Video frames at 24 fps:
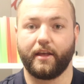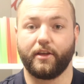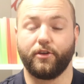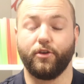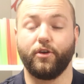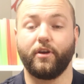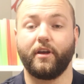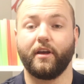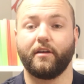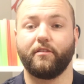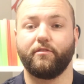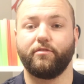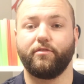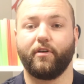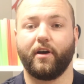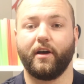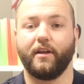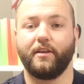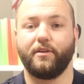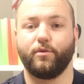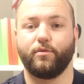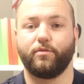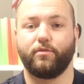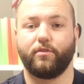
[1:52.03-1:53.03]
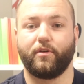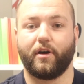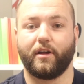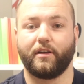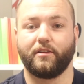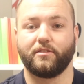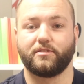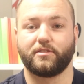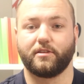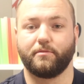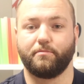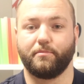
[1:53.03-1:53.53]
You can find your
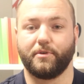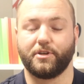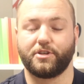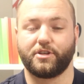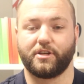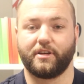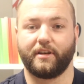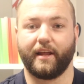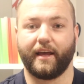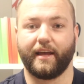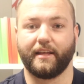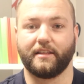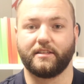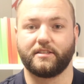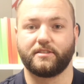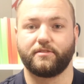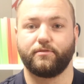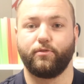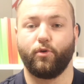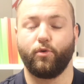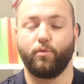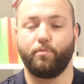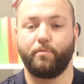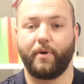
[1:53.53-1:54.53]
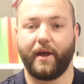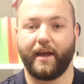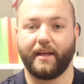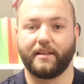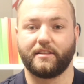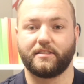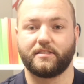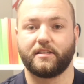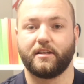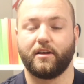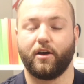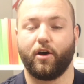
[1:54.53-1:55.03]
final submission dates for
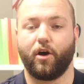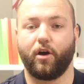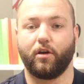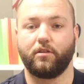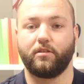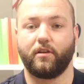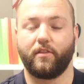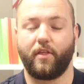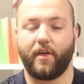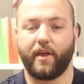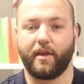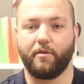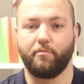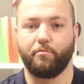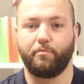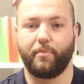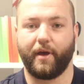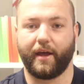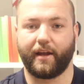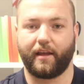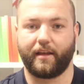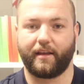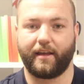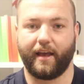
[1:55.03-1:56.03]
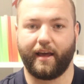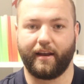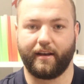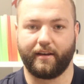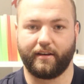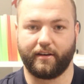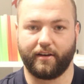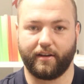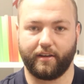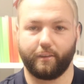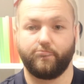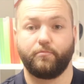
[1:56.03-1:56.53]
PATs on the Impaq
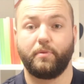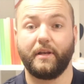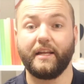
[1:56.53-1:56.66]
calendar.